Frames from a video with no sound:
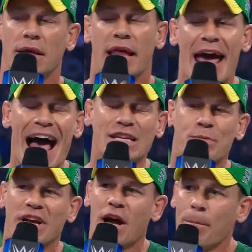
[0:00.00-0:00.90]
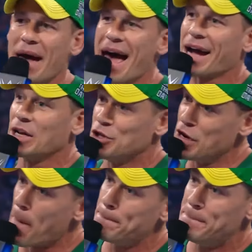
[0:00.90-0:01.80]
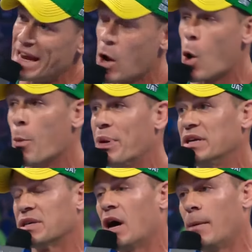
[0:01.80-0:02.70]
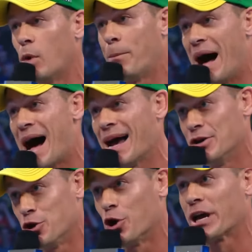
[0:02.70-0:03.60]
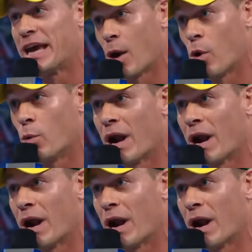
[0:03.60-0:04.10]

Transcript: They asked me to come back because, you know, big old piece of humble pie, and you're going to get one